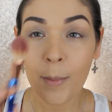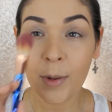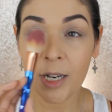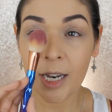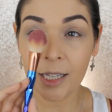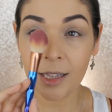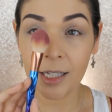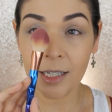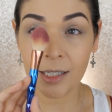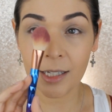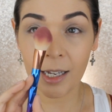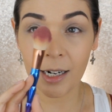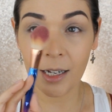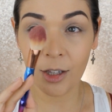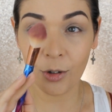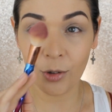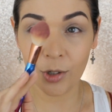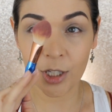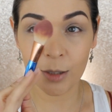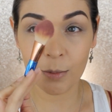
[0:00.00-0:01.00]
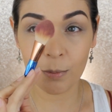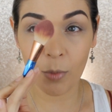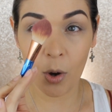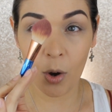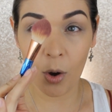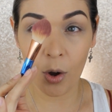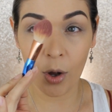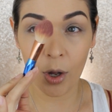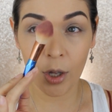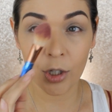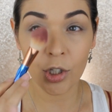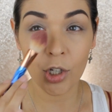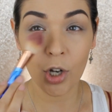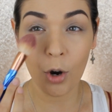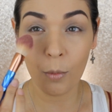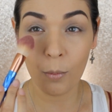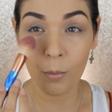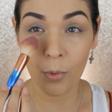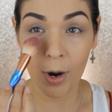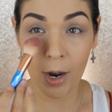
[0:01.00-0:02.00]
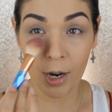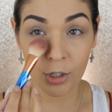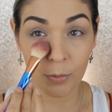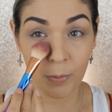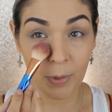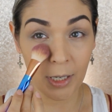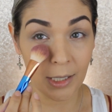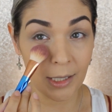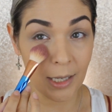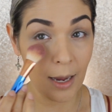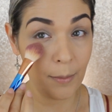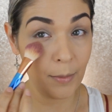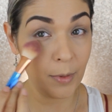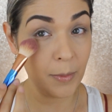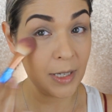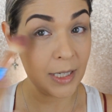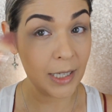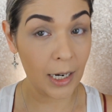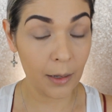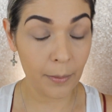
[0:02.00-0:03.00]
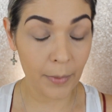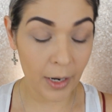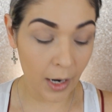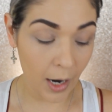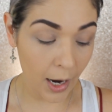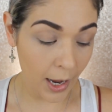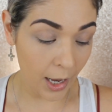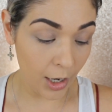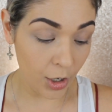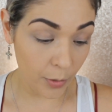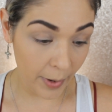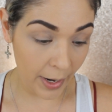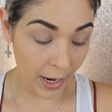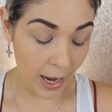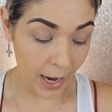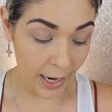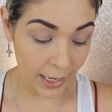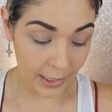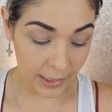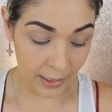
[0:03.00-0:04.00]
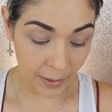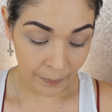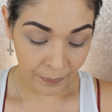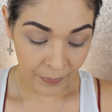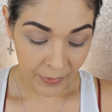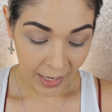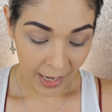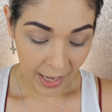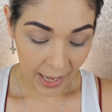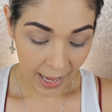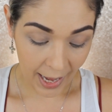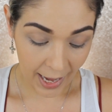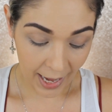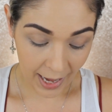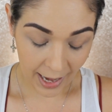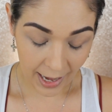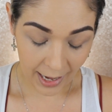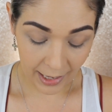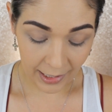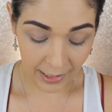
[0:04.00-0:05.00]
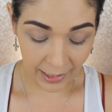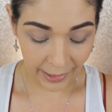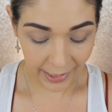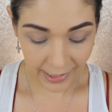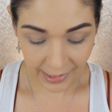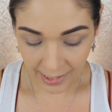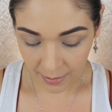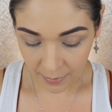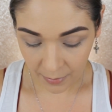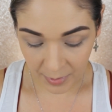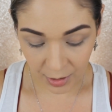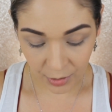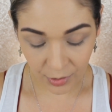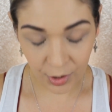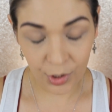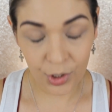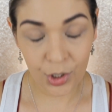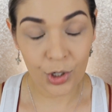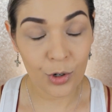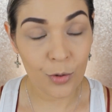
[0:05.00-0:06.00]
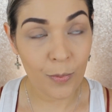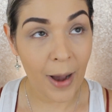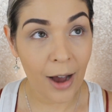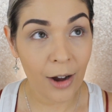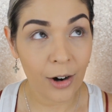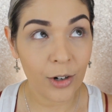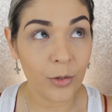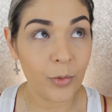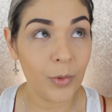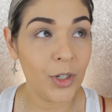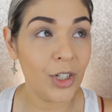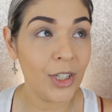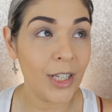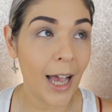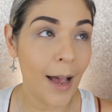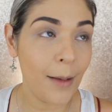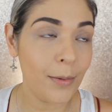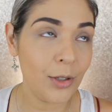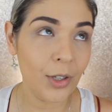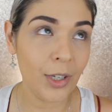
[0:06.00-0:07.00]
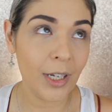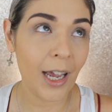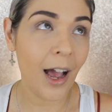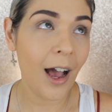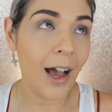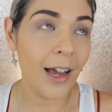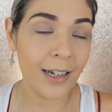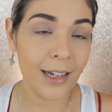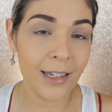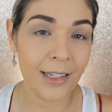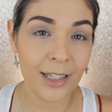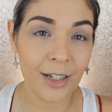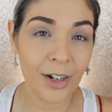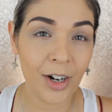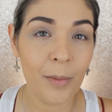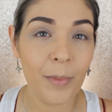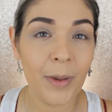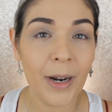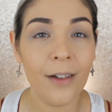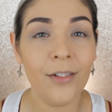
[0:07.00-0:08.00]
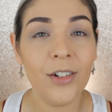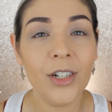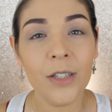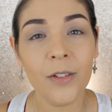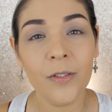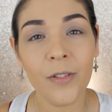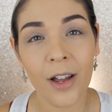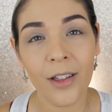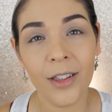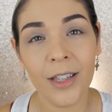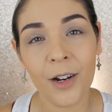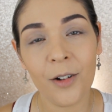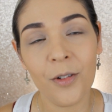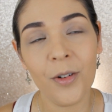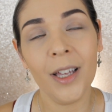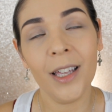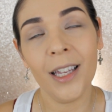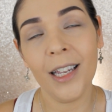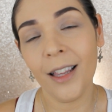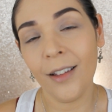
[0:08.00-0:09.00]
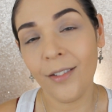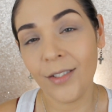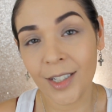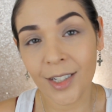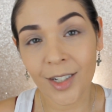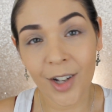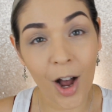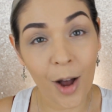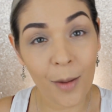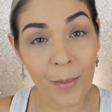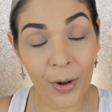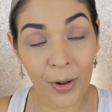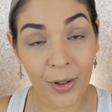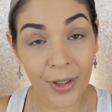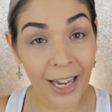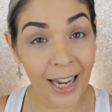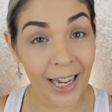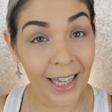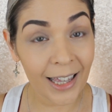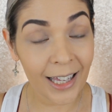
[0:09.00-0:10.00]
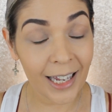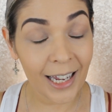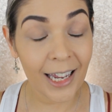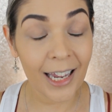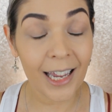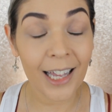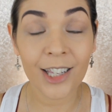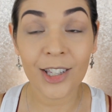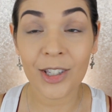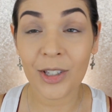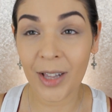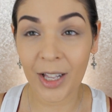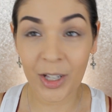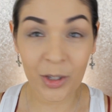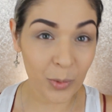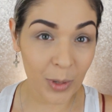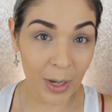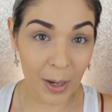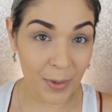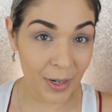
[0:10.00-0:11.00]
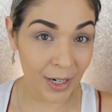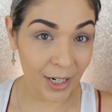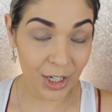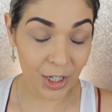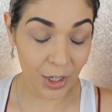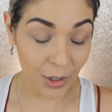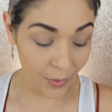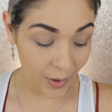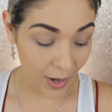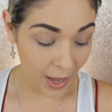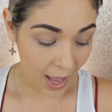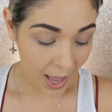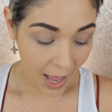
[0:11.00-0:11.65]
going to take this kind of little small dome brush because I'm going to be setting my uh, under my eyes and like I said, I'm gonna be using two powders, which is absolutely unnecessary, but I've just found that I really love this combo lately, and so that's what I'm gonna do.